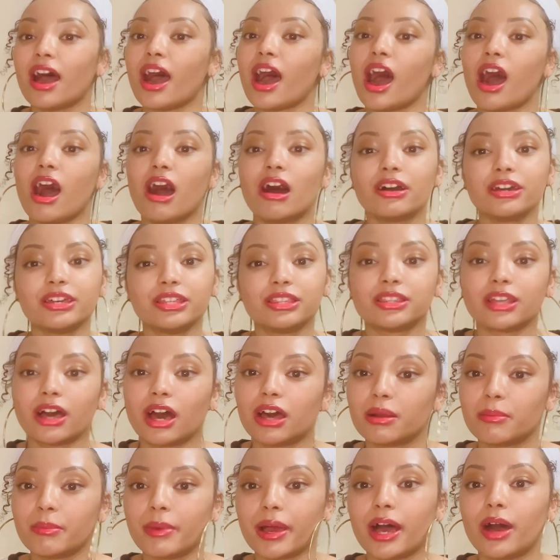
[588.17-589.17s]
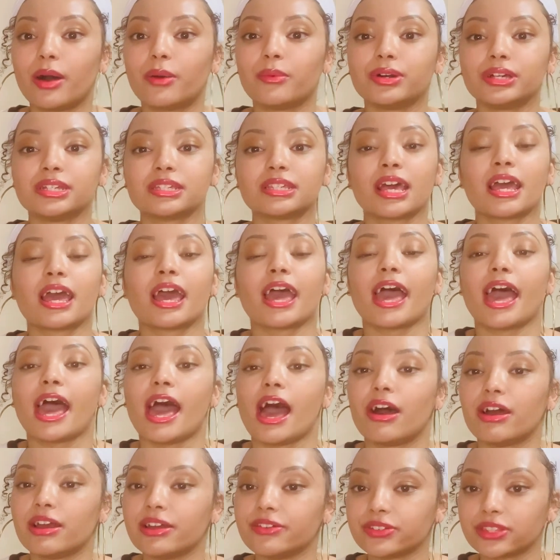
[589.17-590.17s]
All he thought about was
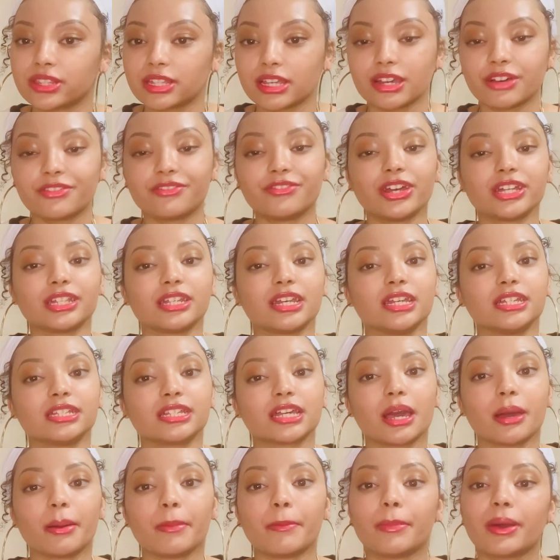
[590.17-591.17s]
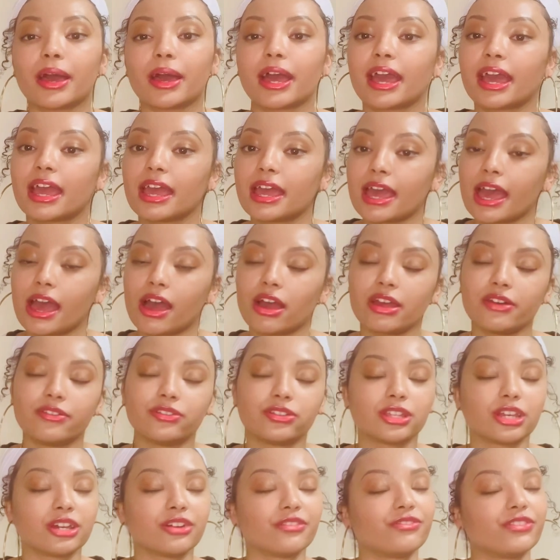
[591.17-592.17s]
how everything affected his campaign, how
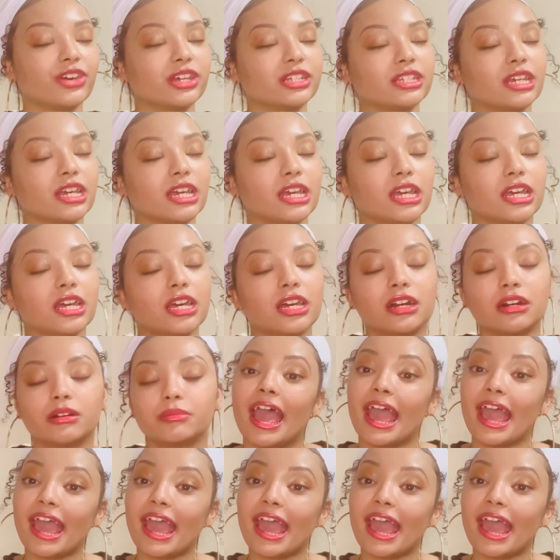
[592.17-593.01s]
everything affected him,